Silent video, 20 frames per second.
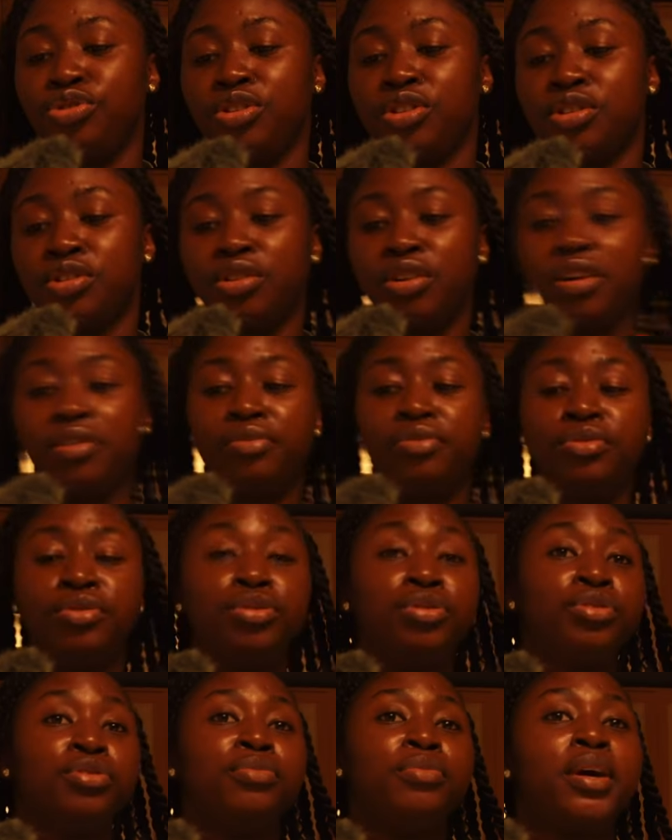is not
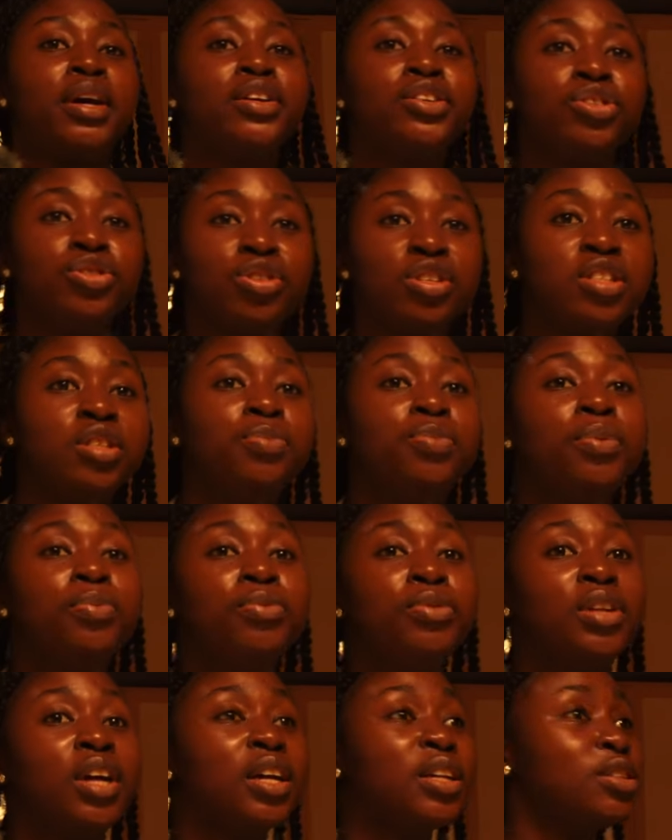even you. My issue is the
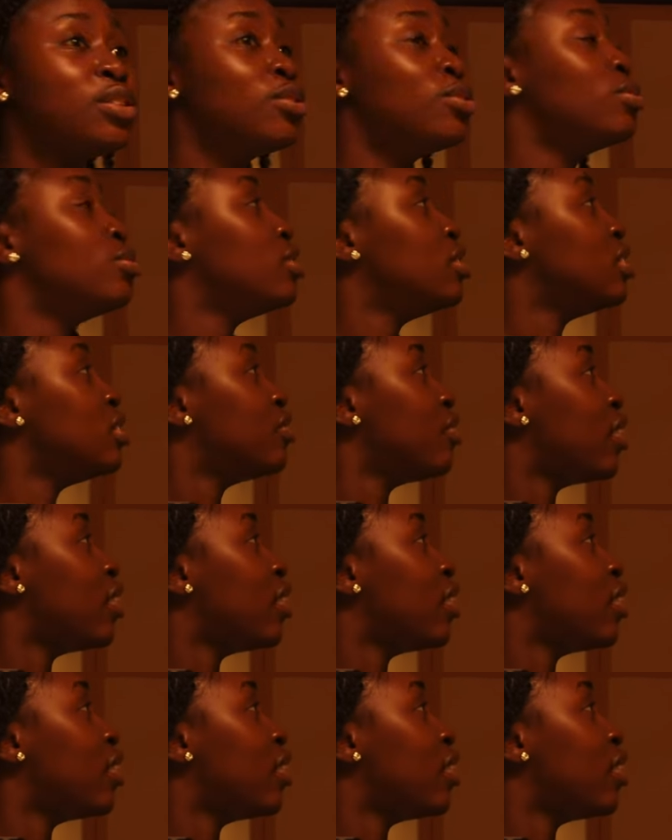people that sold this